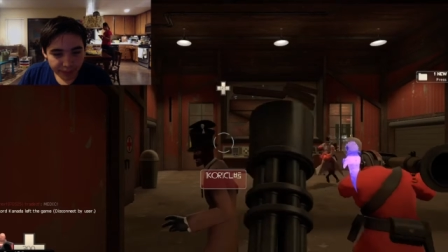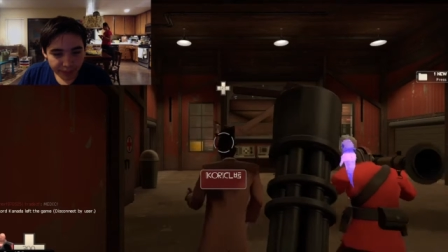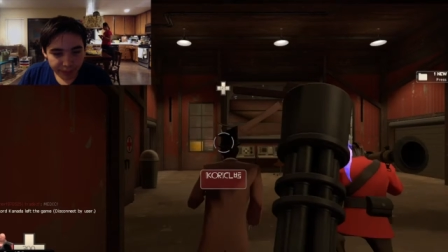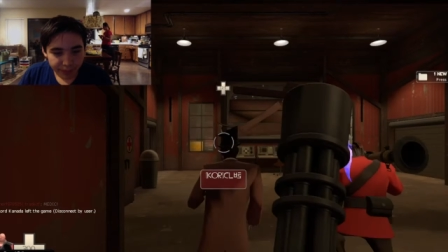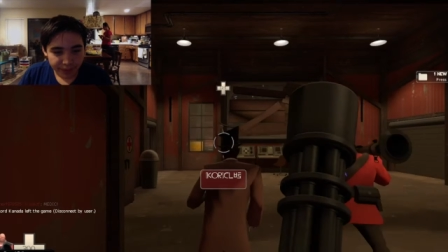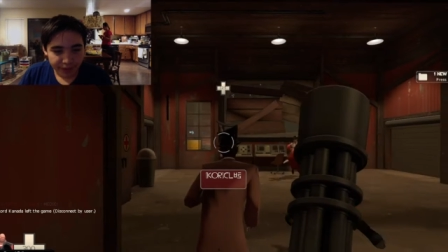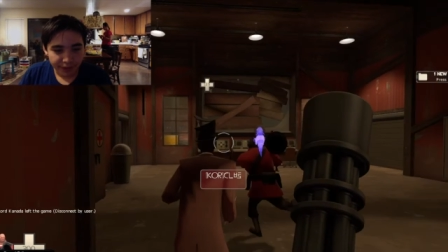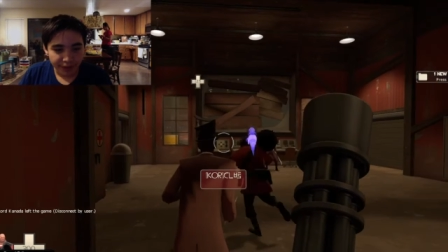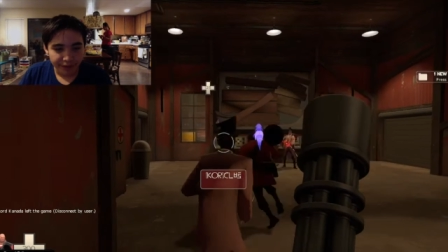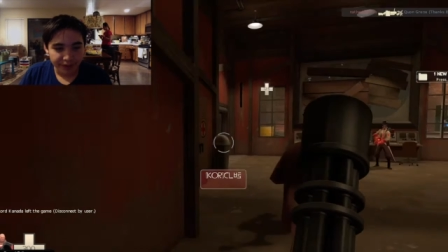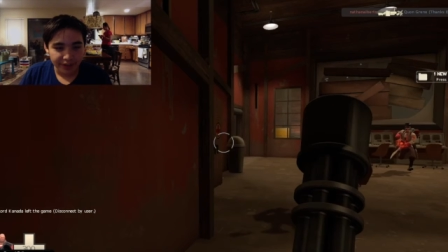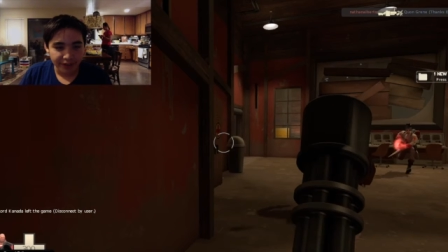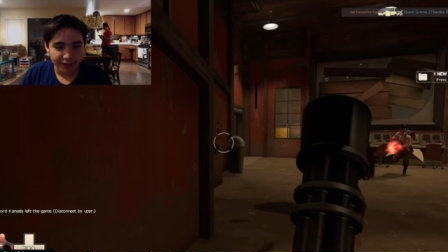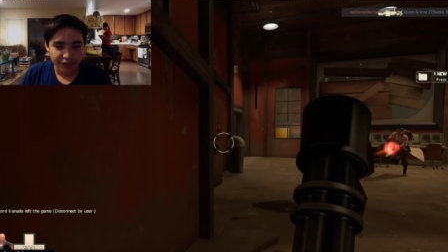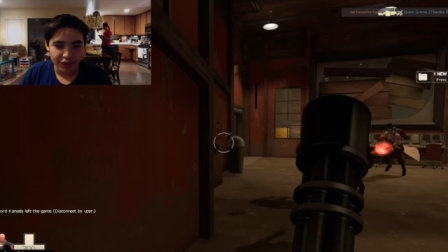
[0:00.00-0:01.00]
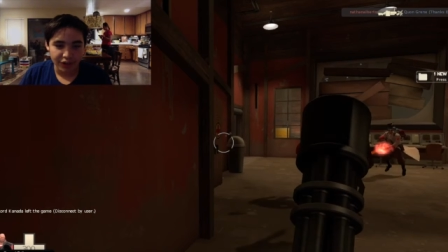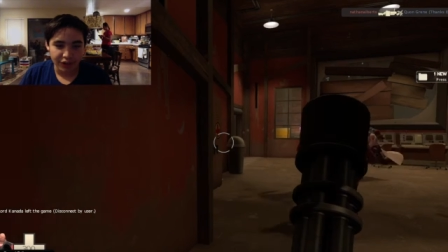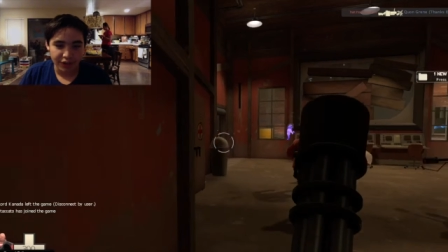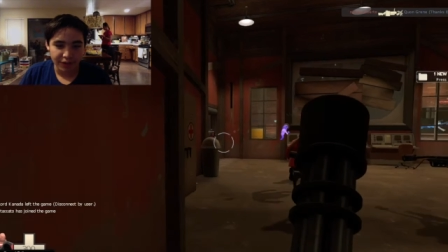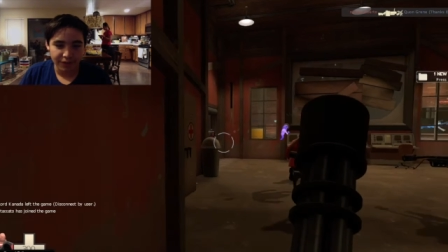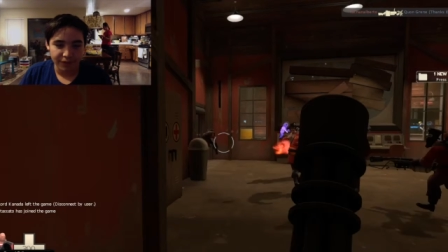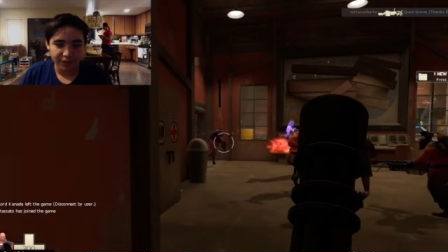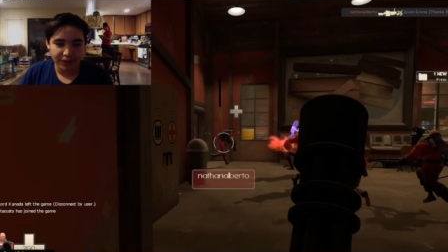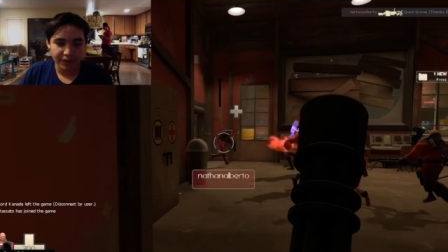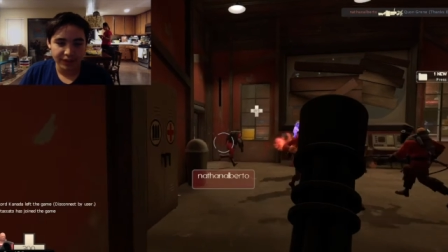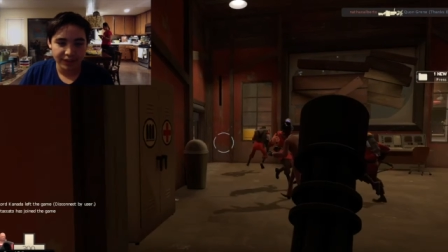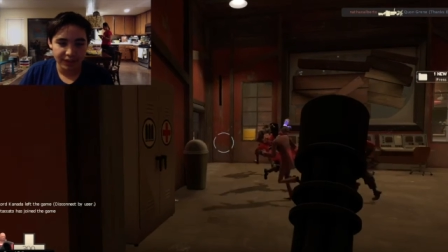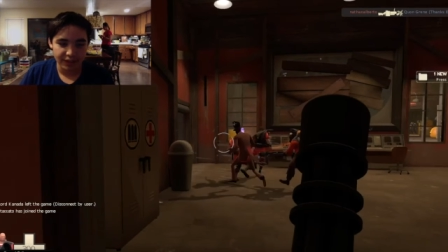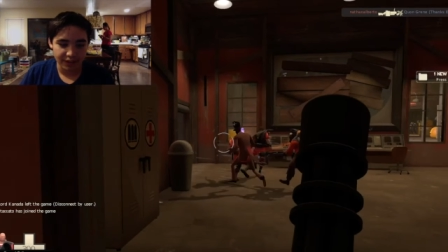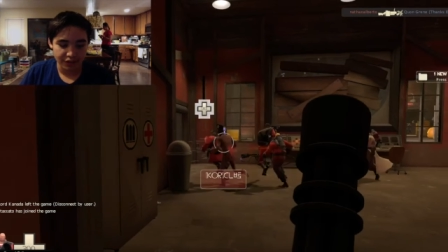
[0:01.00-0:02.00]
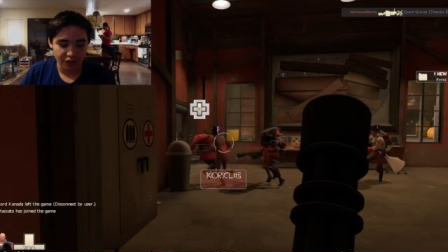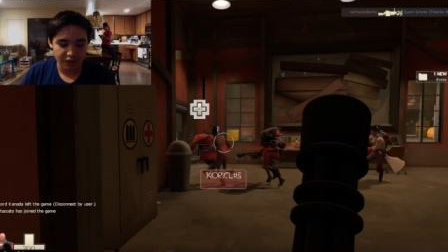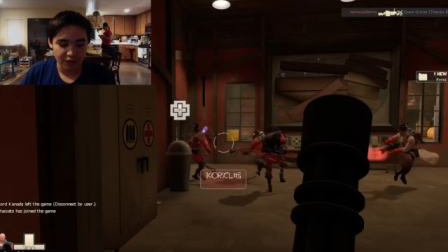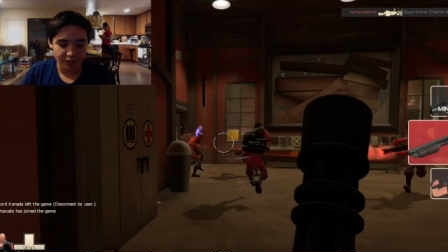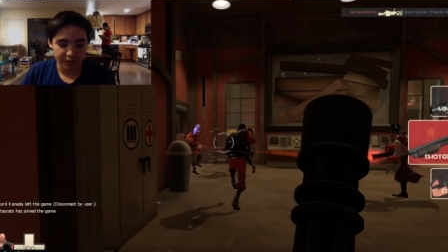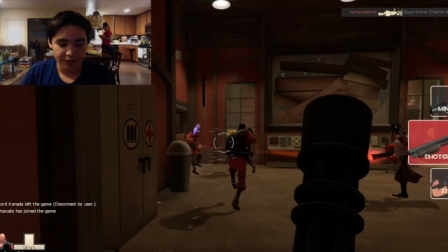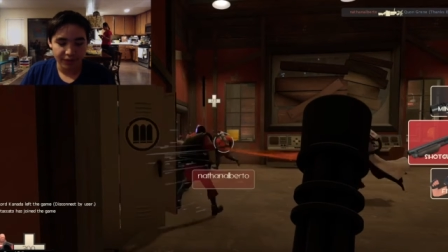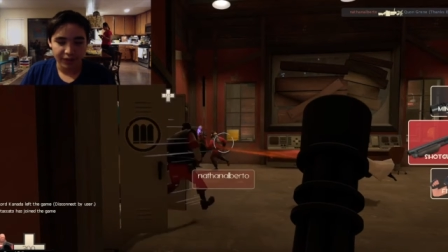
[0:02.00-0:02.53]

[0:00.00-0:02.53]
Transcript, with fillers: But no, he got shot off. His head got shot off.